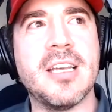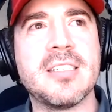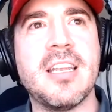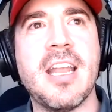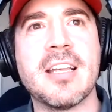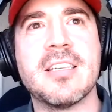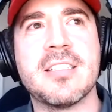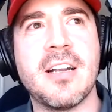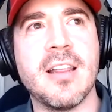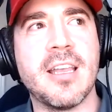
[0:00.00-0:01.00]
isn't
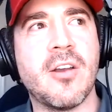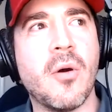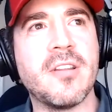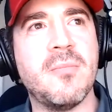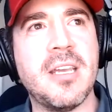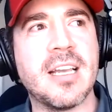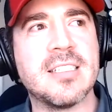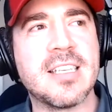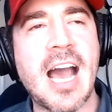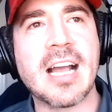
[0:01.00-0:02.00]
necessarily going to be
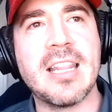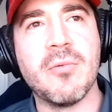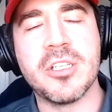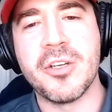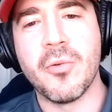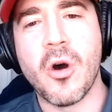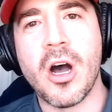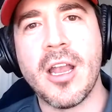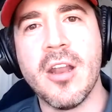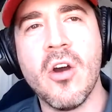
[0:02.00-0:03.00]
exactly what you
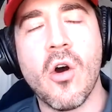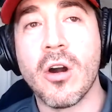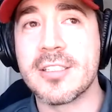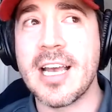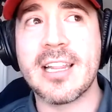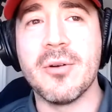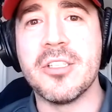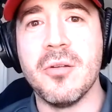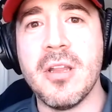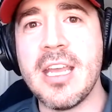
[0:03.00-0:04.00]
want or exactly
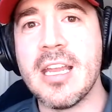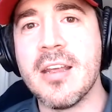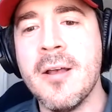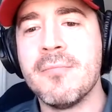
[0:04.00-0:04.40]
what you need.